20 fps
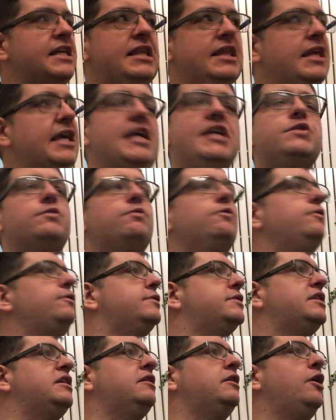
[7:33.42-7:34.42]
and these
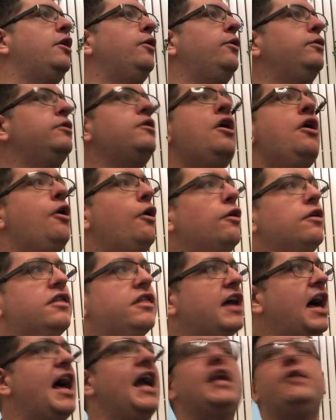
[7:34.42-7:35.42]
rules alone, or
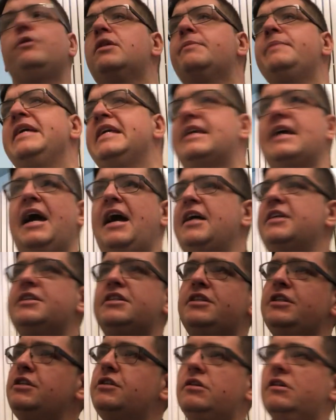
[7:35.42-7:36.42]
thine will be
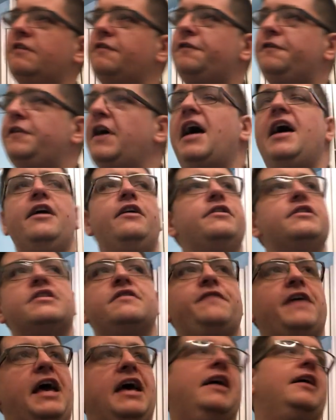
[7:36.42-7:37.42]
cast into the fires
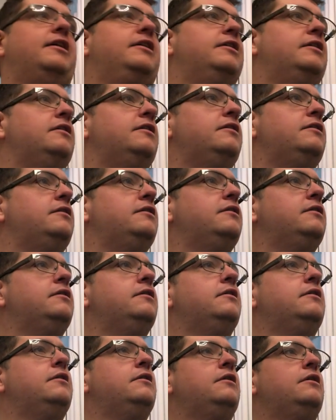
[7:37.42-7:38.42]
of hell.
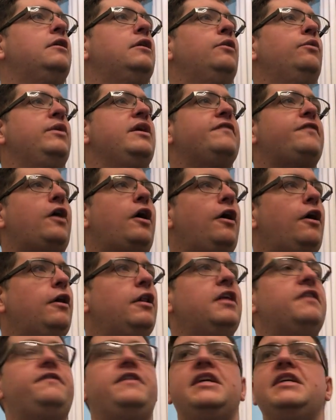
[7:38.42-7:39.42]
We have
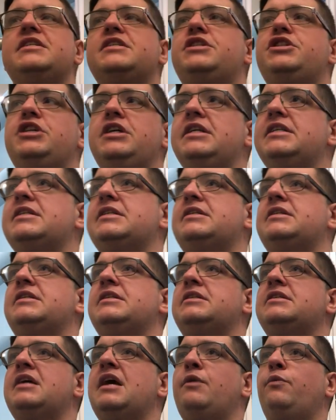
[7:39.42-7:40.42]
all of these
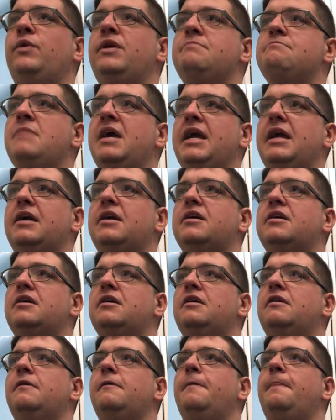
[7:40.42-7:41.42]
Jesuses that we make
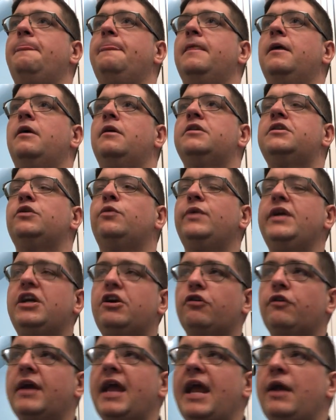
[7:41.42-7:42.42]
till we
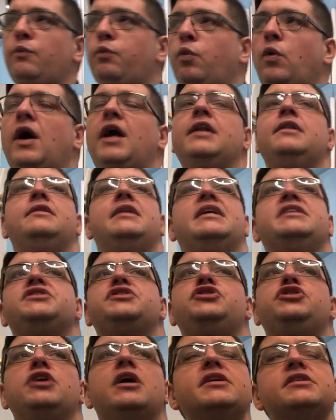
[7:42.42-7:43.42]
create one that's
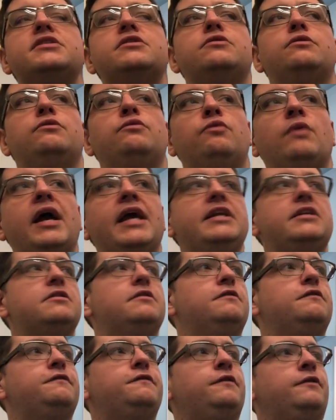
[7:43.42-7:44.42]
just right
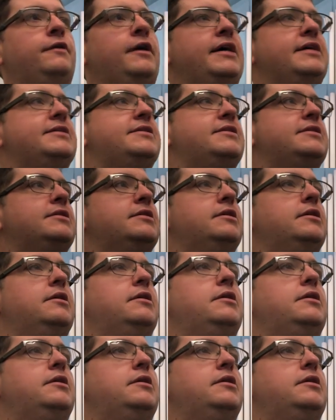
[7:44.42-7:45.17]
for us.